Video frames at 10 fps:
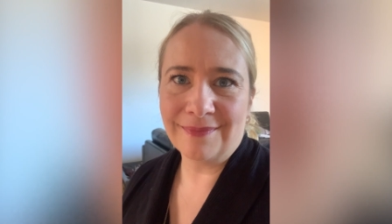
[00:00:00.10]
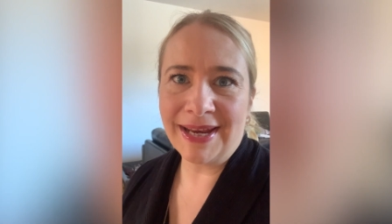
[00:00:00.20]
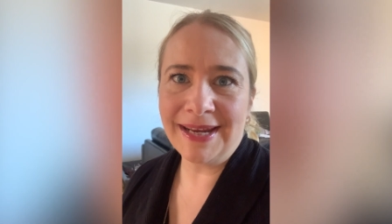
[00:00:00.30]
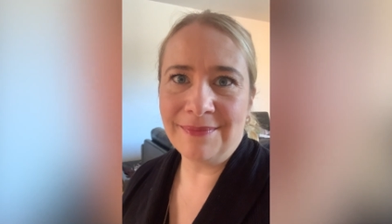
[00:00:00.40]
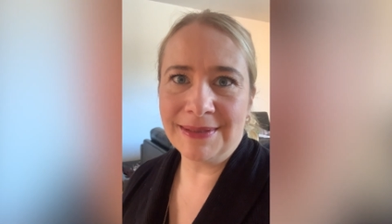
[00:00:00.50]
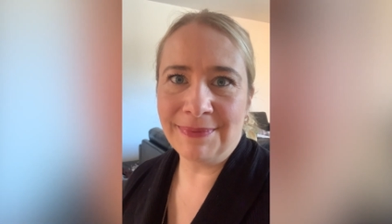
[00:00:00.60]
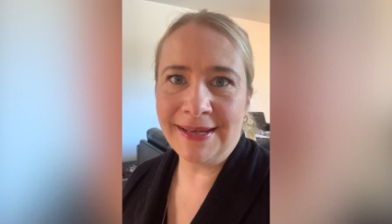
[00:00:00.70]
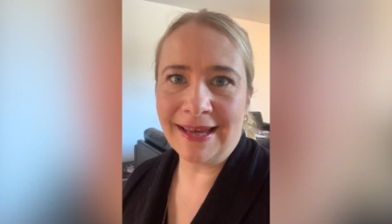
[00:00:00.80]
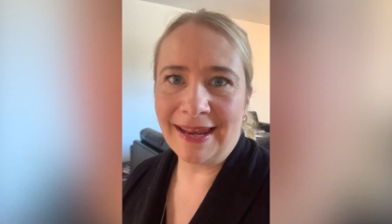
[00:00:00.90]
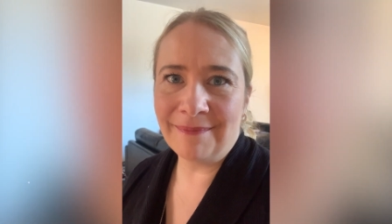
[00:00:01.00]
My name is
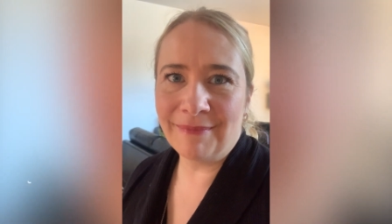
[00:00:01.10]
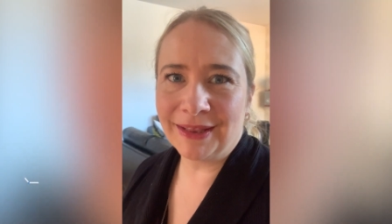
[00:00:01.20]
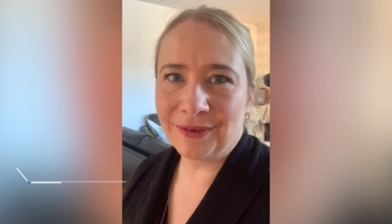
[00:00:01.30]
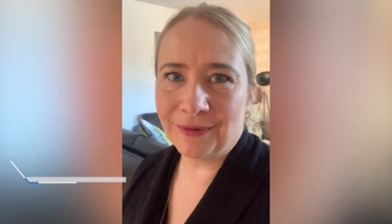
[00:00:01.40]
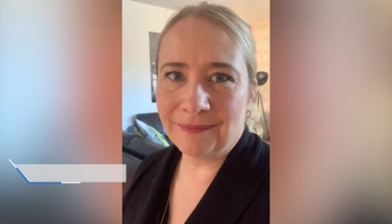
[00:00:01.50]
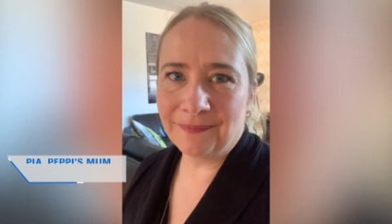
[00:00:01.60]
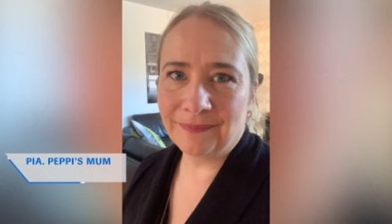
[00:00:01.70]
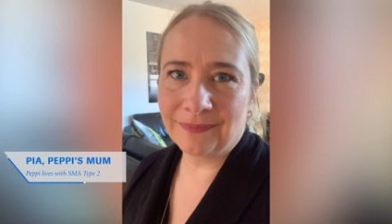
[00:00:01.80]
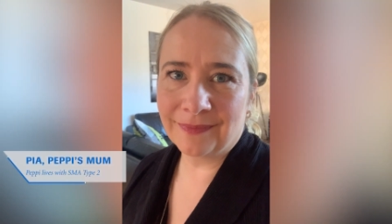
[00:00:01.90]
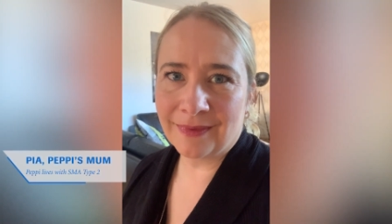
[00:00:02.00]
Pia Lemmetty.
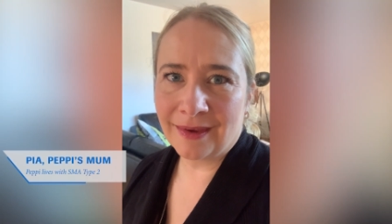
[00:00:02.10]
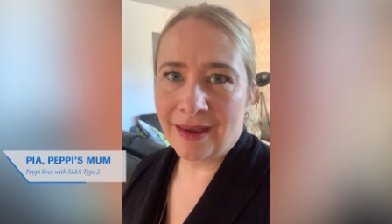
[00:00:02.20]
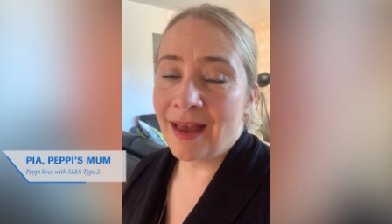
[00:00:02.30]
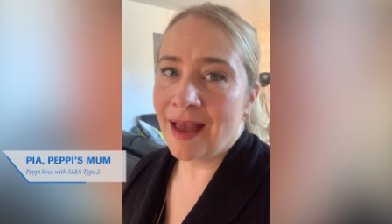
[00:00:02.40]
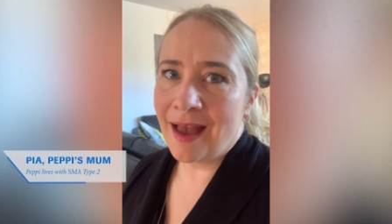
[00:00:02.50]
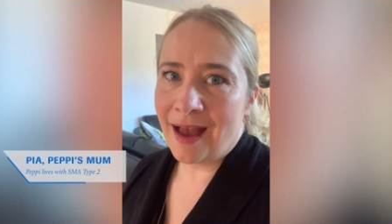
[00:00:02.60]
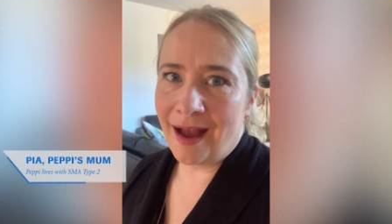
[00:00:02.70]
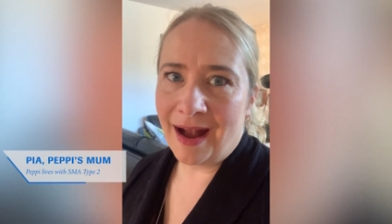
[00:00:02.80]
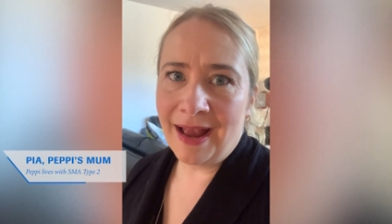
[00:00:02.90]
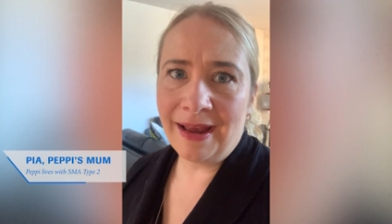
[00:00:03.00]

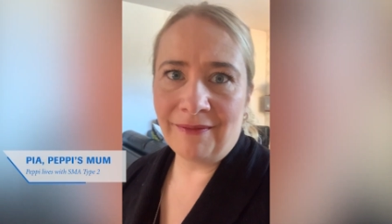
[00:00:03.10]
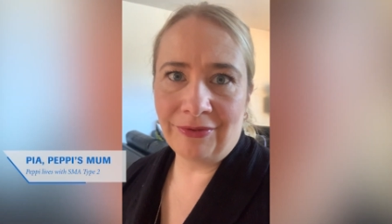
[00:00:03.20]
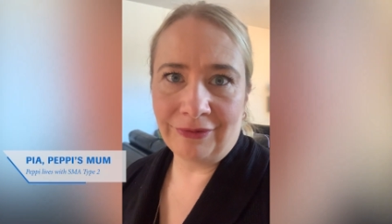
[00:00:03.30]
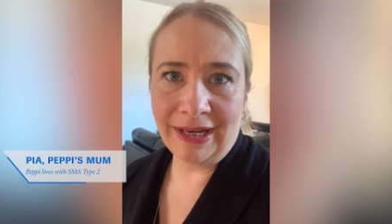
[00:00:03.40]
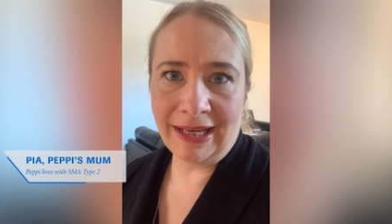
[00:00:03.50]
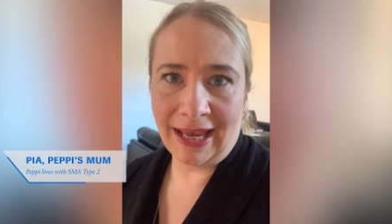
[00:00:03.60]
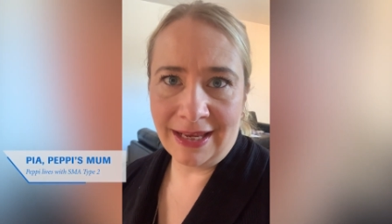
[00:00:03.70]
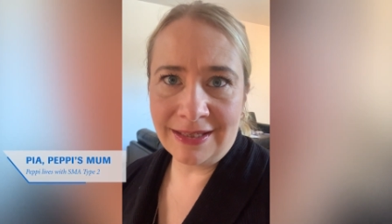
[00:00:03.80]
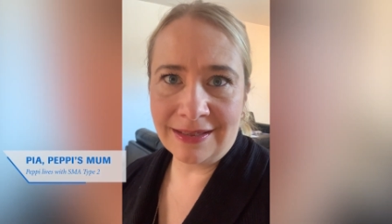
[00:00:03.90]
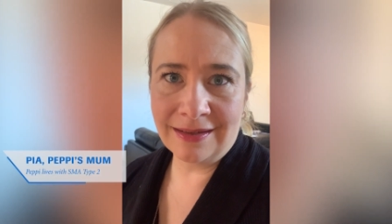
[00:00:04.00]
I have three
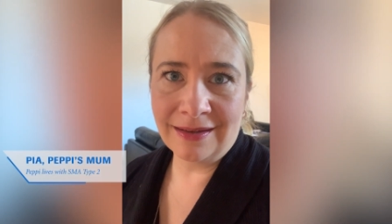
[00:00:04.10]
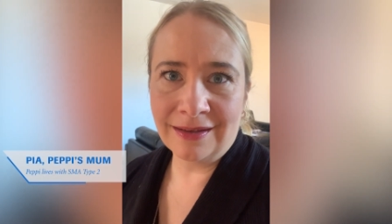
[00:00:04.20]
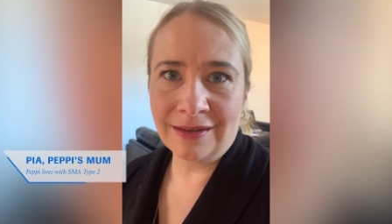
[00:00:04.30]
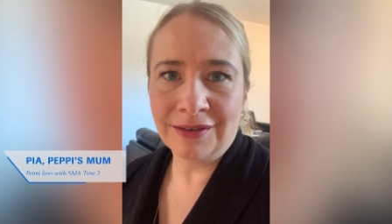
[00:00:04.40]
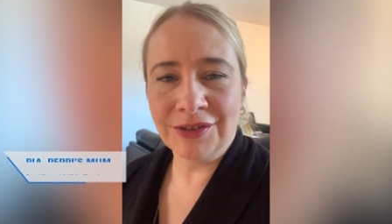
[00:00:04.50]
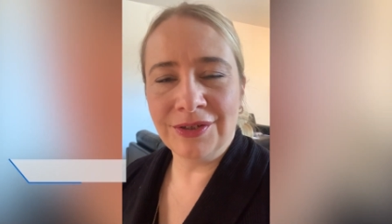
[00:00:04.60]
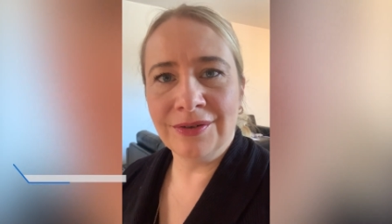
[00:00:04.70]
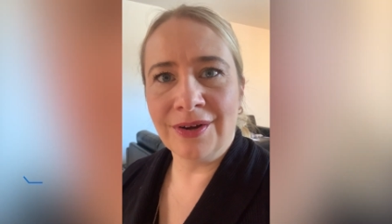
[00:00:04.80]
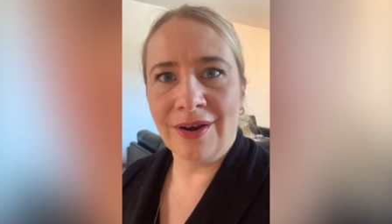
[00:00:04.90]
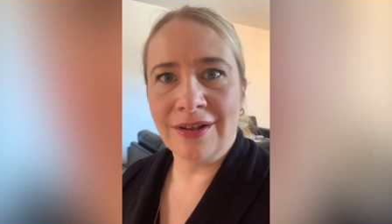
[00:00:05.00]
kids,
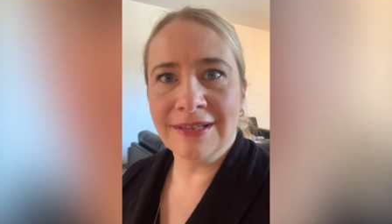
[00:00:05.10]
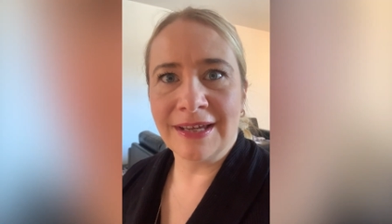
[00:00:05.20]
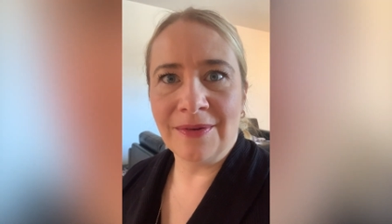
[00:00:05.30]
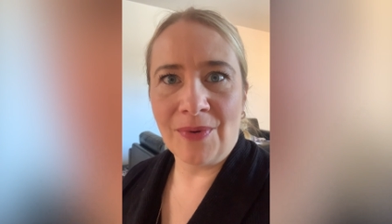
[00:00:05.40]
two girls and a